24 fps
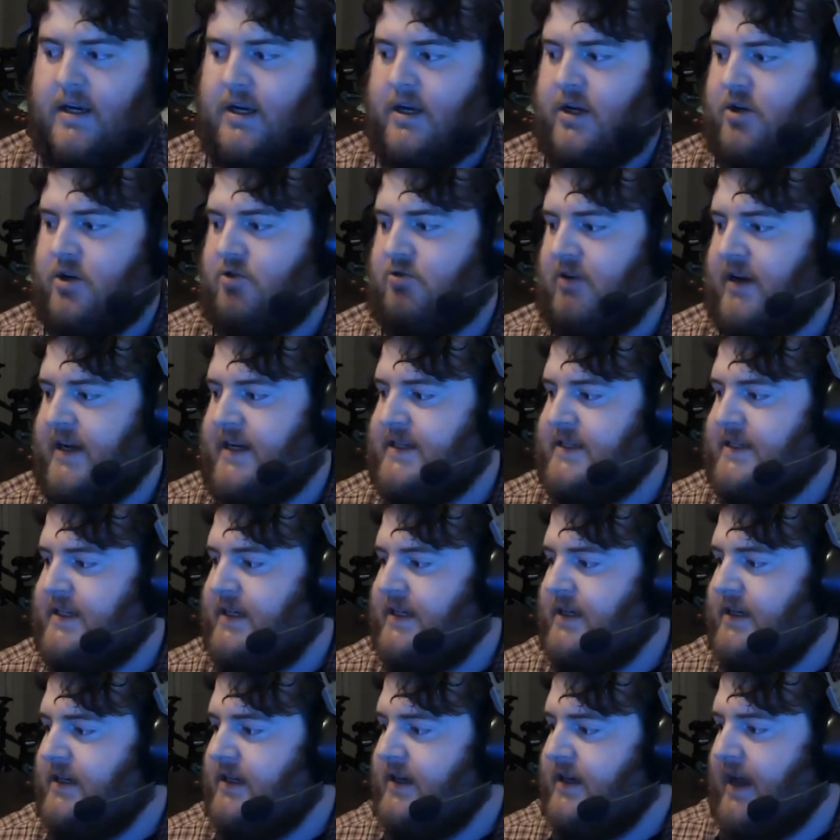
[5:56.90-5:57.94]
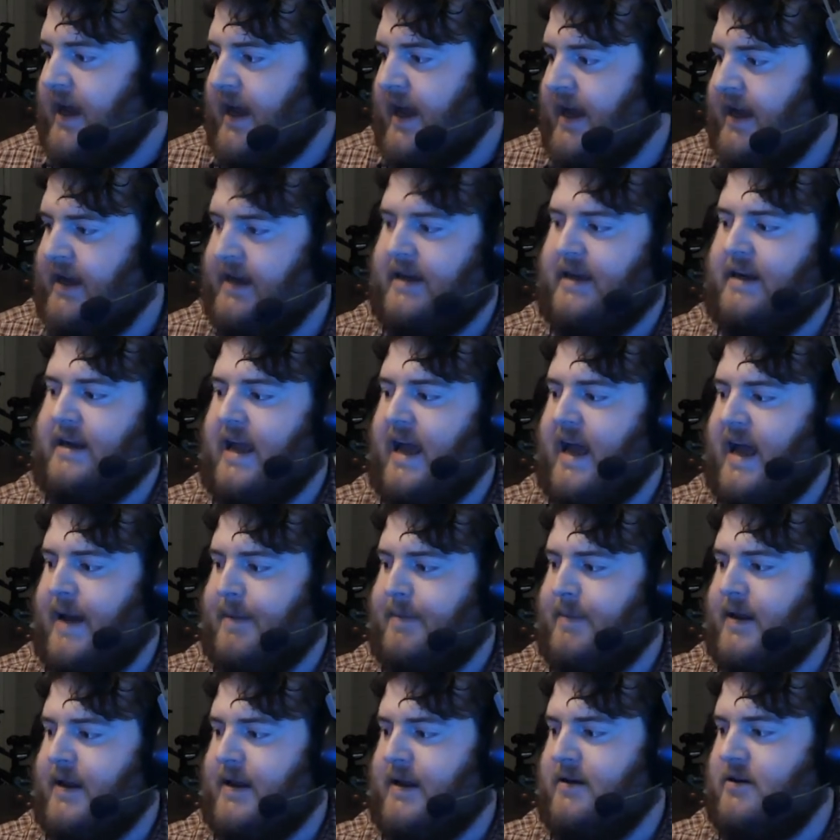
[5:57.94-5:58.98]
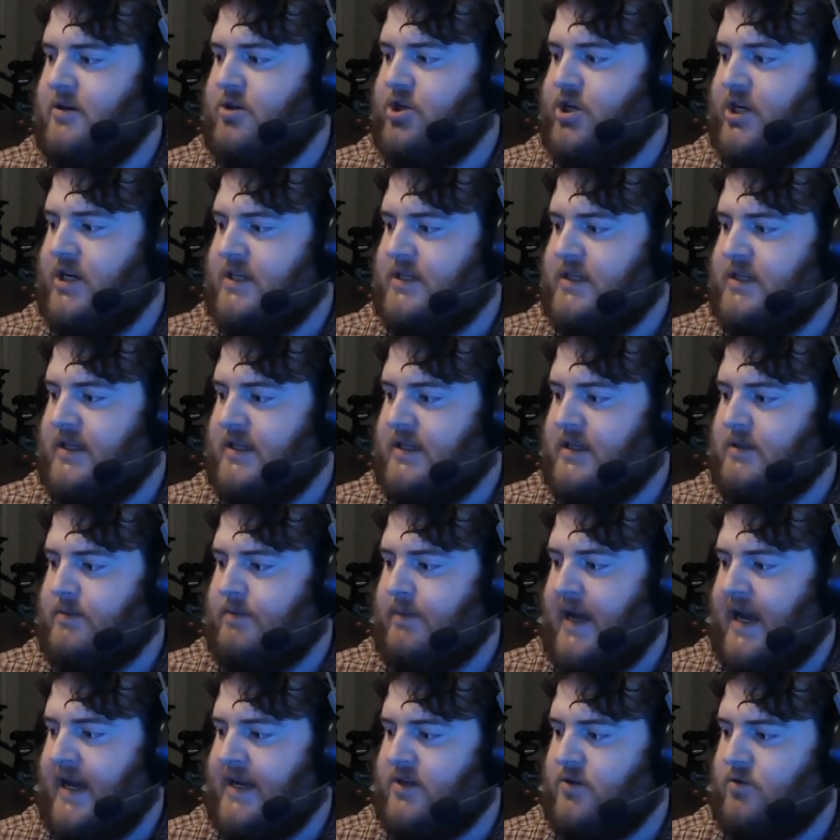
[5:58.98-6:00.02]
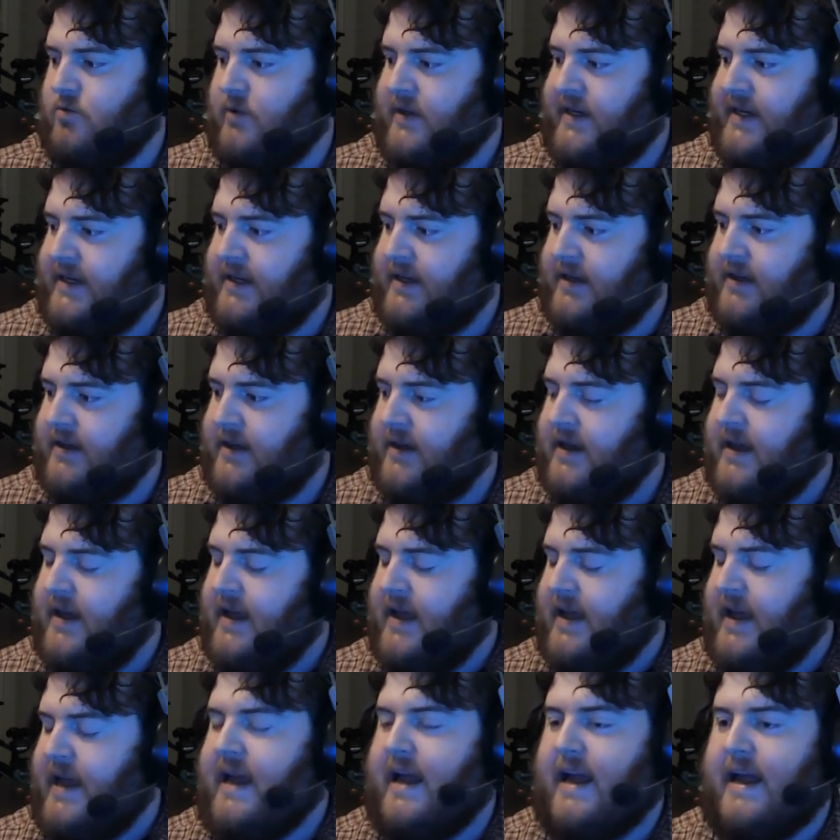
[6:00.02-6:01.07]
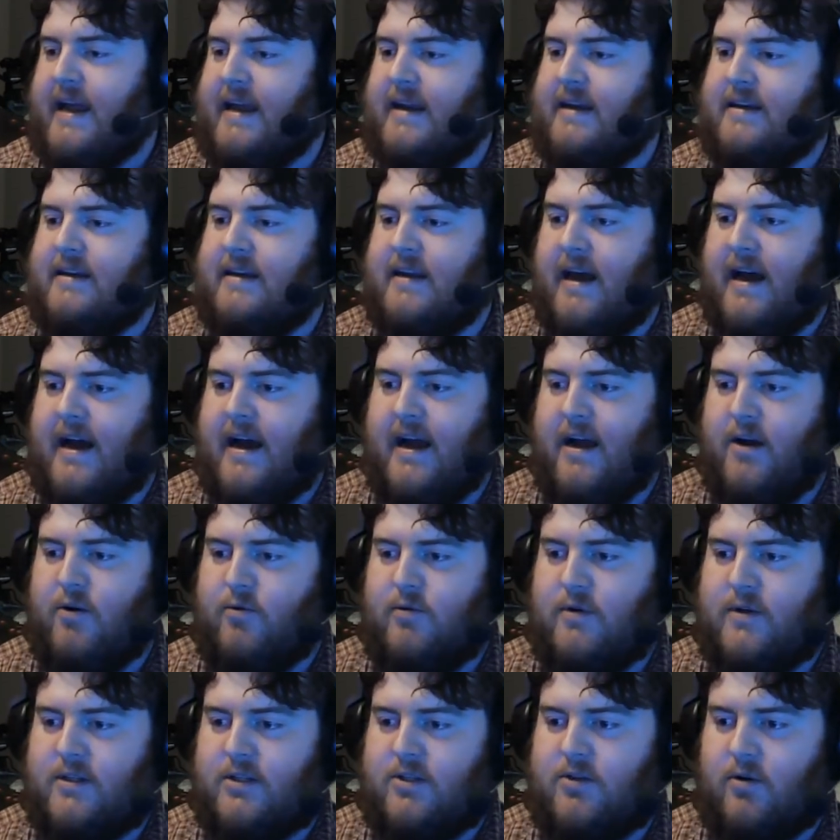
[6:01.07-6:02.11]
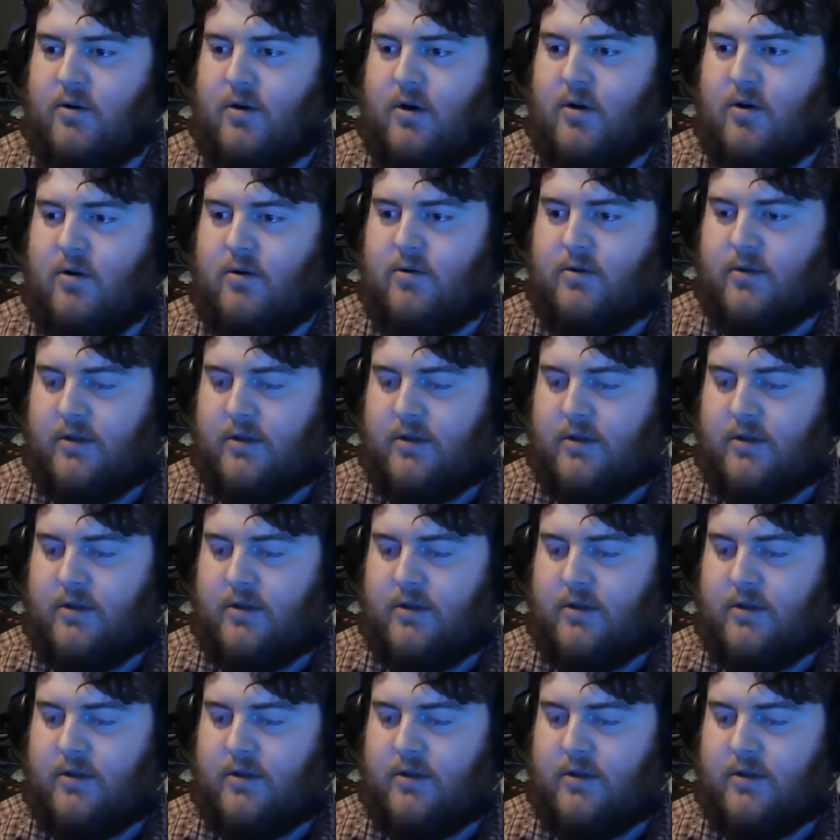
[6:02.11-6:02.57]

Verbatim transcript: crazy, and it happened just this past week. And I was sort of holed